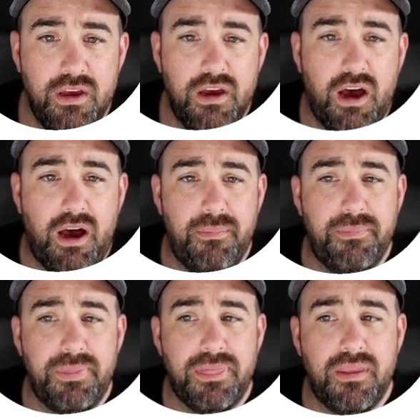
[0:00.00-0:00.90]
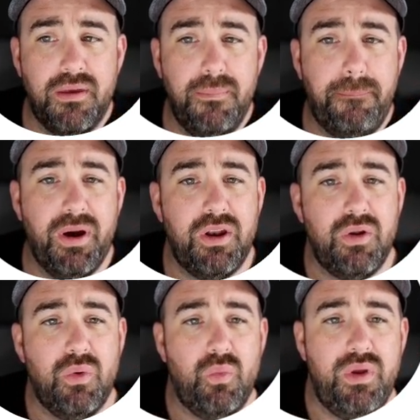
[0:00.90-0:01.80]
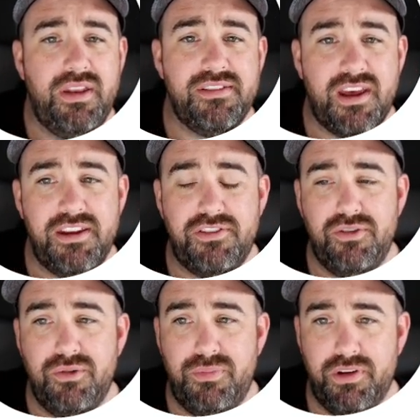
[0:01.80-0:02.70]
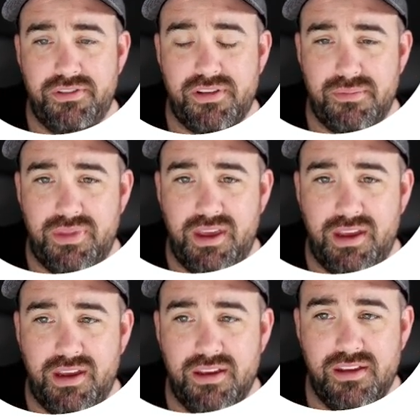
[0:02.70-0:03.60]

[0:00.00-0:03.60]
Um, but we decided to build something